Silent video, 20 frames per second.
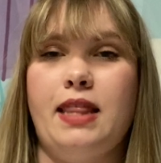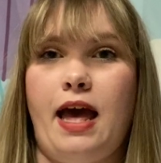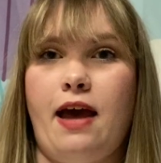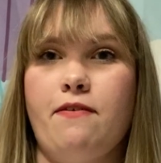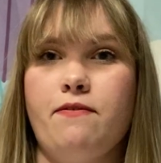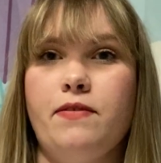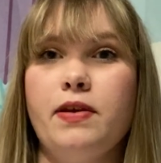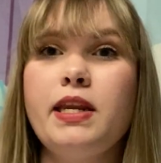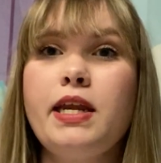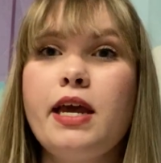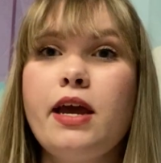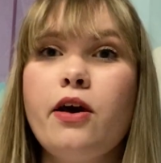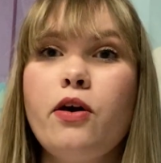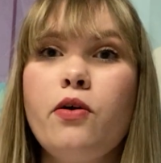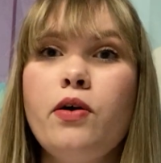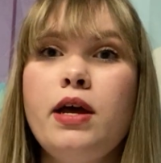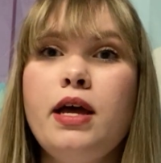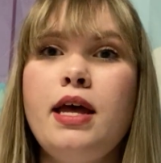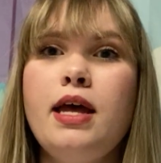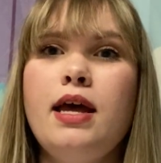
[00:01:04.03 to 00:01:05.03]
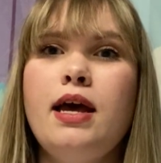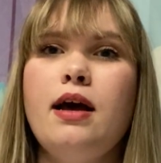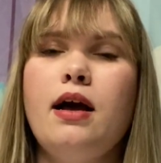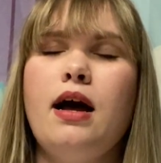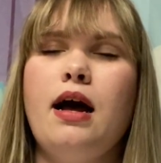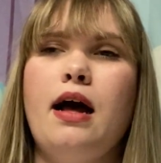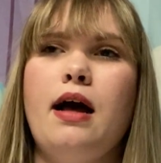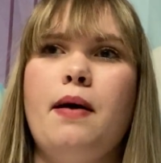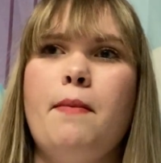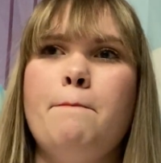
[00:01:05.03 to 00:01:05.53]
that video,
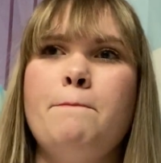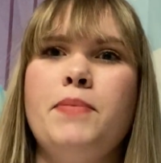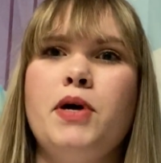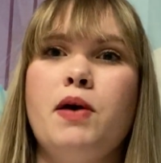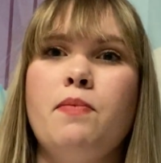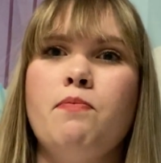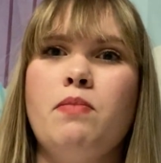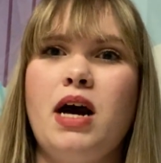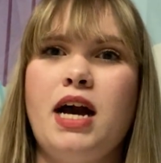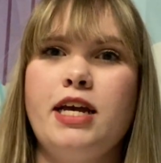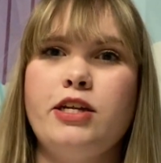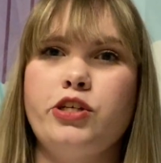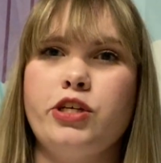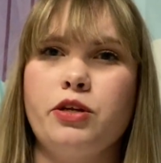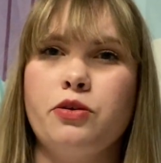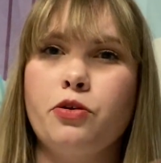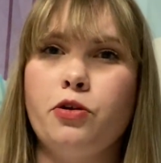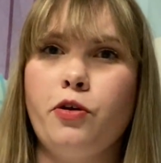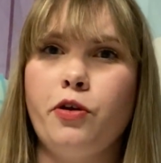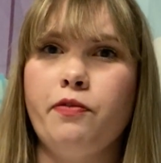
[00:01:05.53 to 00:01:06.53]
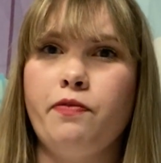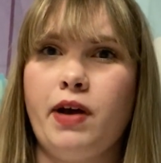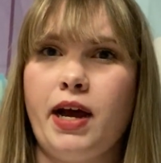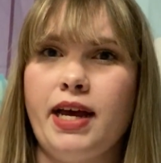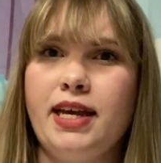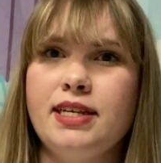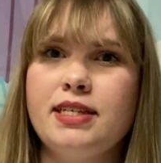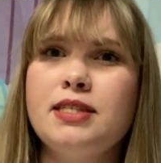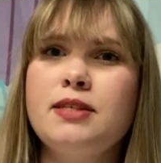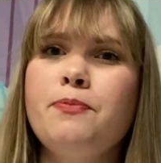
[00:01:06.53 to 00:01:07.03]
but my general
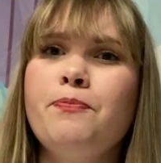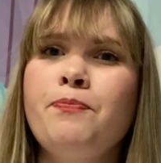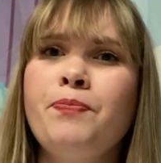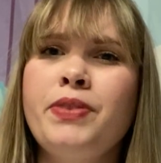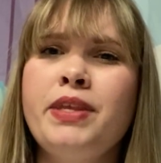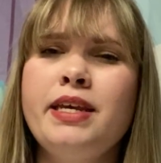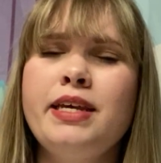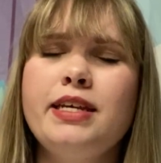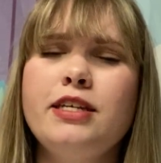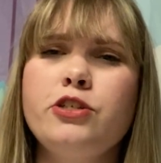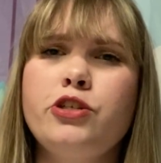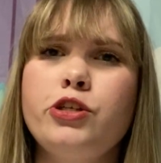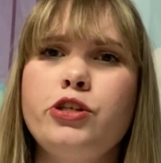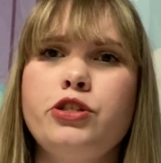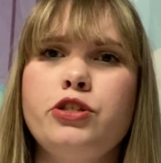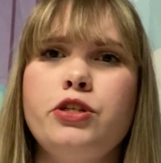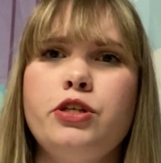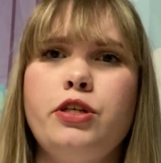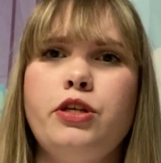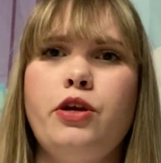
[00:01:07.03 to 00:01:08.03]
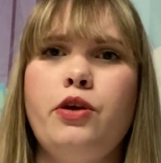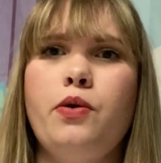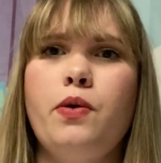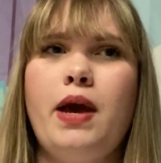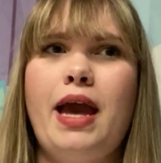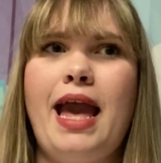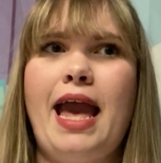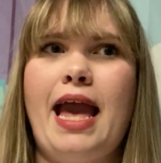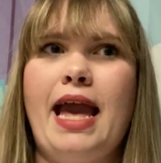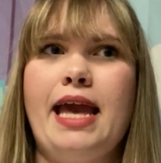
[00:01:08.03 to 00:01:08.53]
advice is just to do
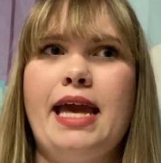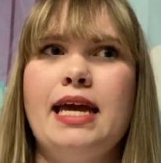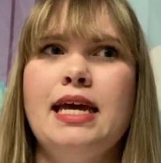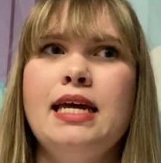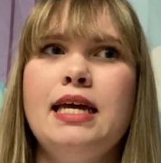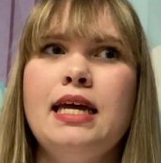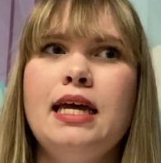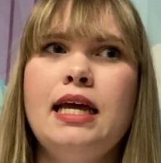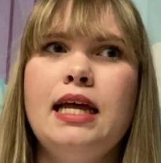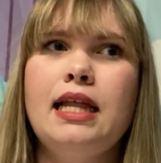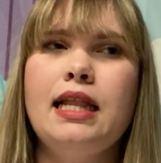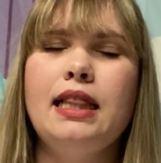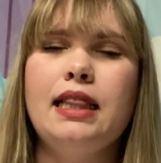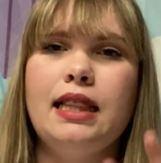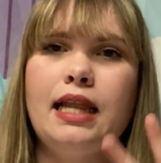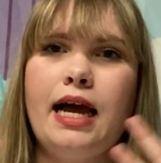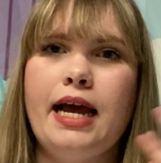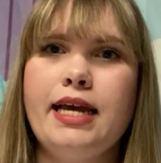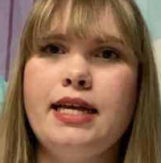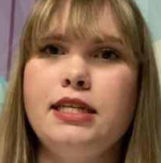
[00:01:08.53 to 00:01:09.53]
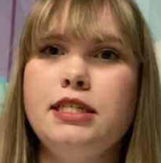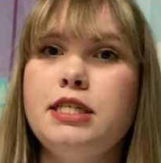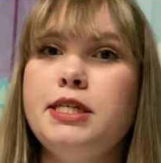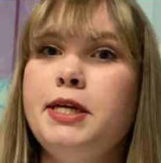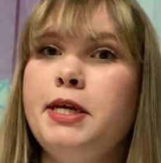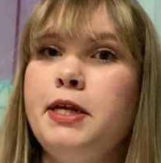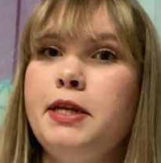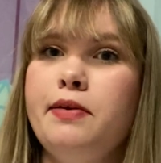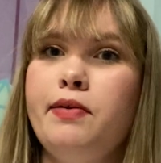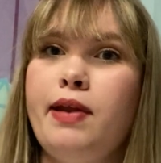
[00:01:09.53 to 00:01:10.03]
a
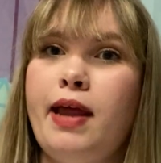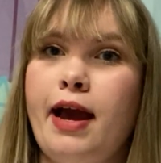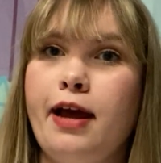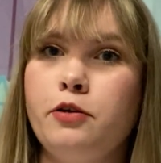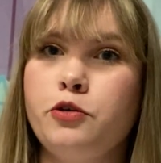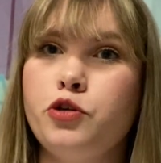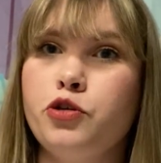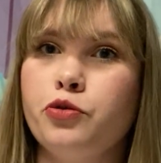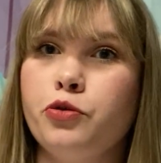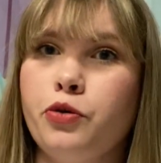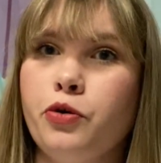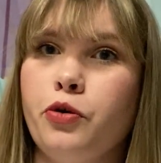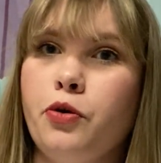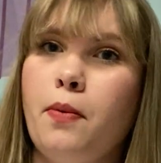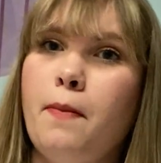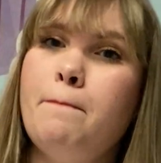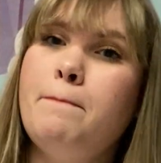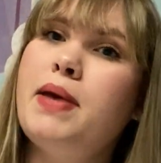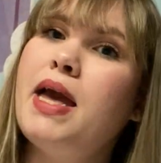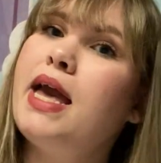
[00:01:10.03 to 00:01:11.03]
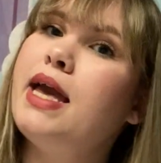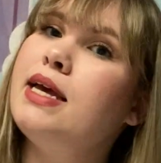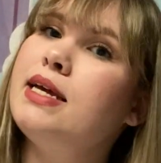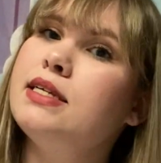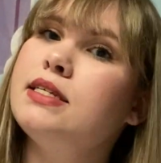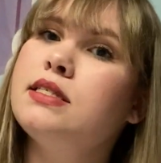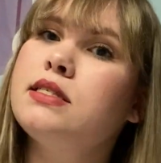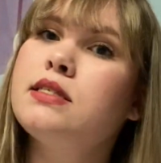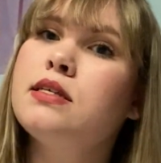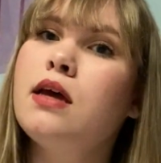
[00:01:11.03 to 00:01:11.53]
light natural
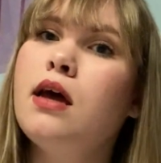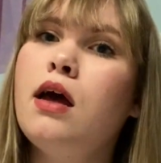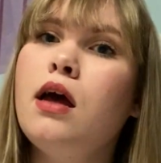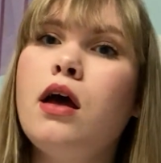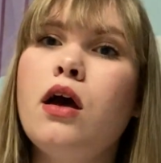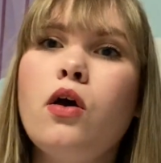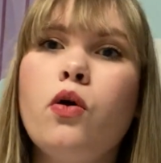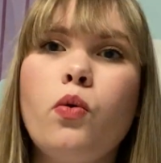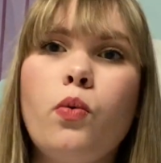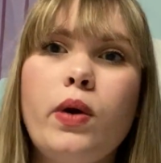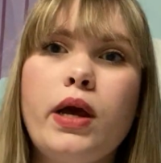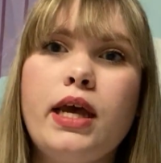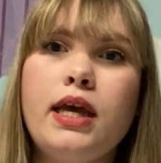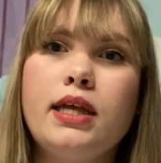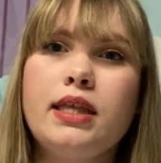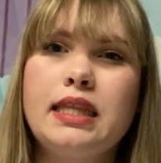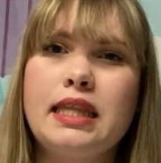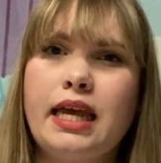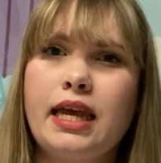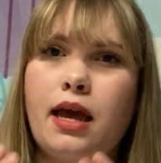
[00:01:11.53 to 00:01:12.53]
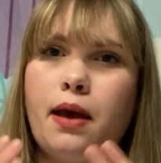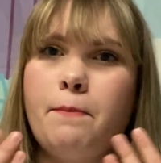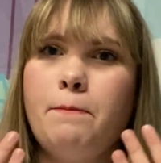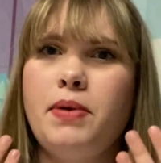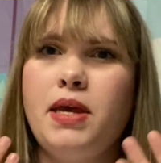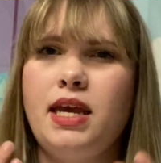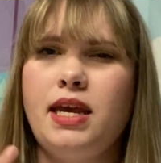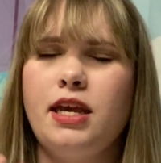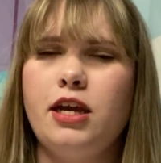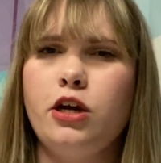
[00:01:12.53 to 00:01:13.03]
base with like a
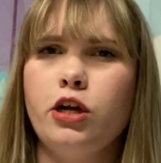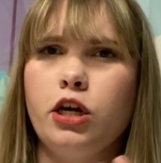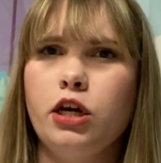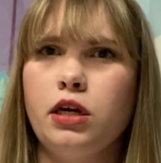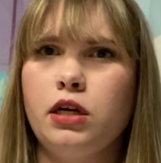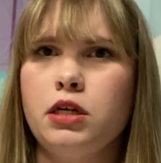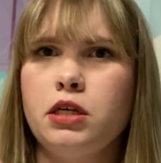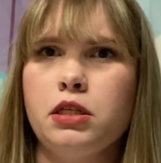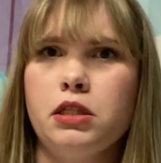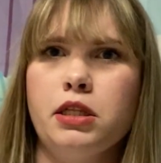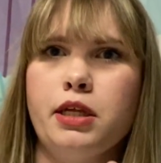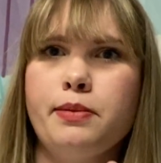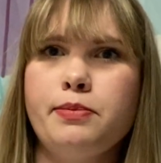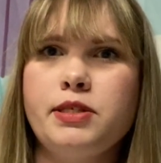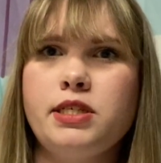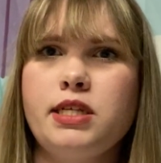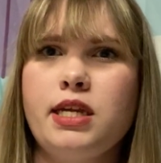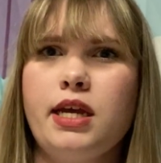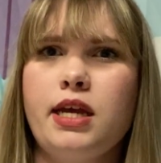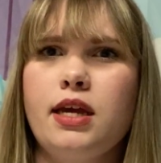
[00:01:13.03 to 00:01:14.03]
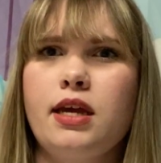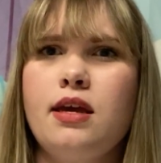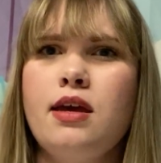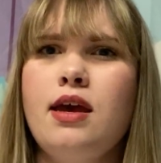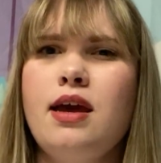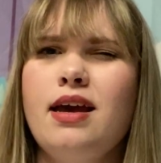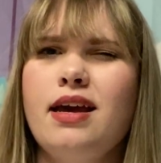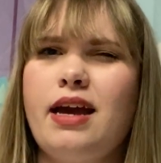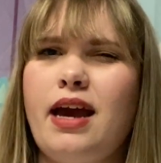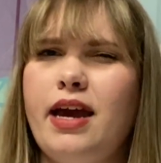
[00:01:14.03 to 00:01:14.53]
pinker lipstick,
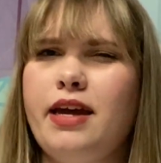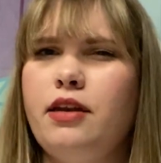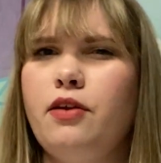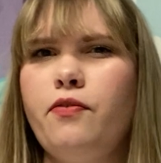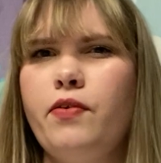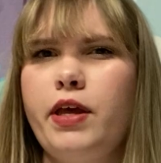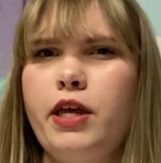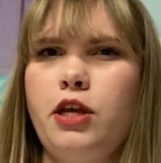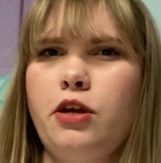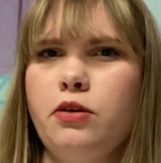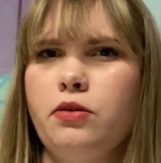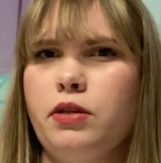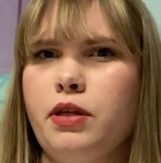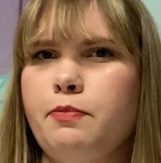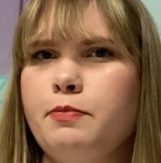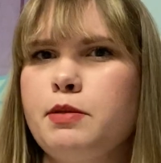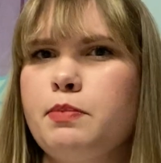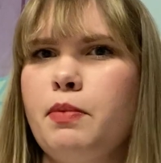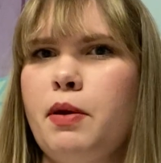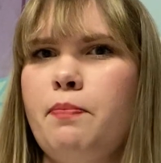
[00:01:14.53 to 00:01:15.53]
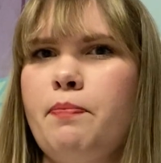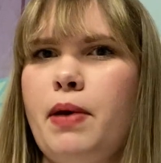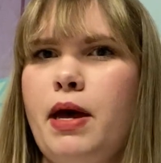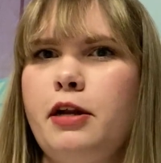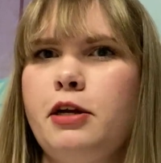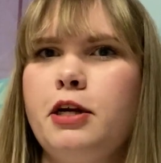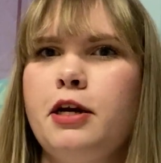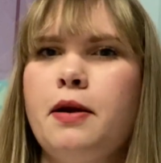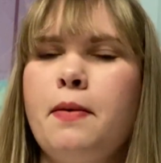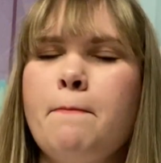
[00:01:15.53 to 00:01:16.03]
kind of like your lips but
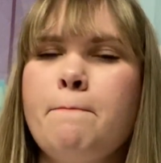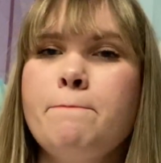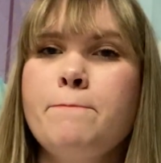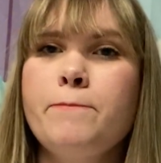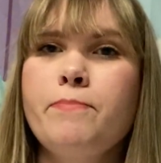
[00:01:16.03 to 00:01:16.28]
better.